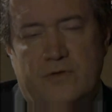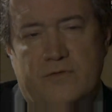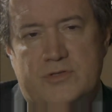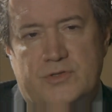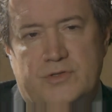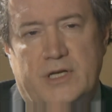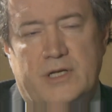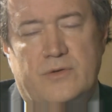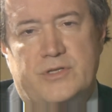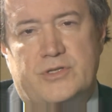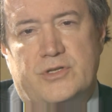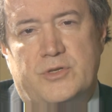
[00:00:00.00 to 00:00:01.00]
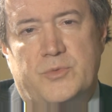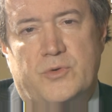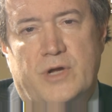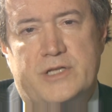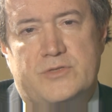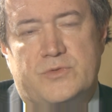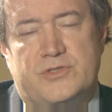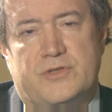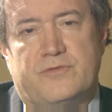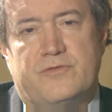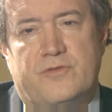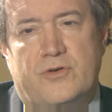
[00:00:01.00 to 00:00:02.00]
The Universal Declaration of Human Rights
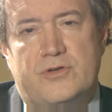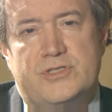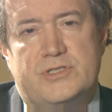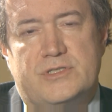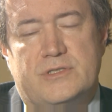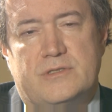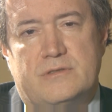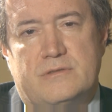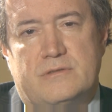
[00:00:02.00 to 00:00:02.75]
was the first